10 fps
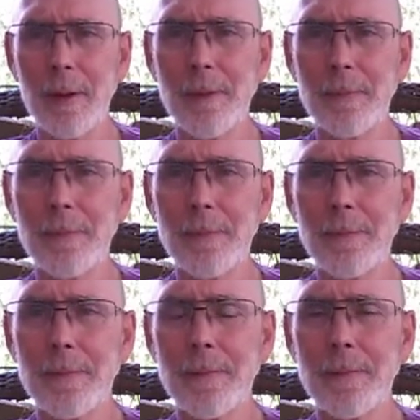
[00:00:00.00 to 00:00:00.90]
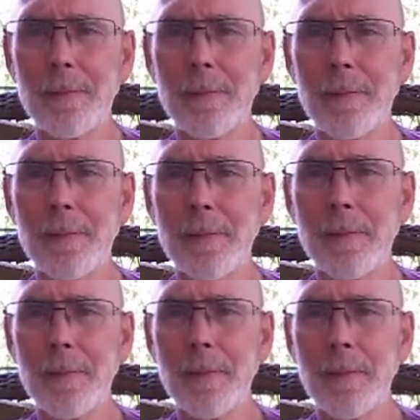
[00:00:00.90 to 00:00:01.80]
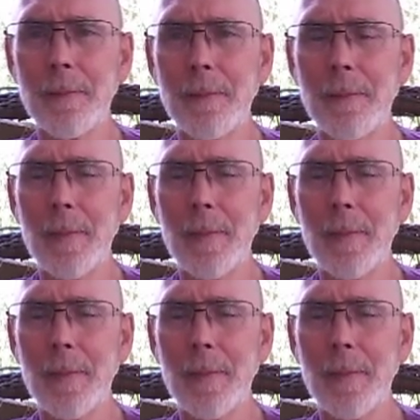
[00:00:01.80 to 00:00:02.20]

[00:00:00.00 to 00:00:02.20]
[no speech]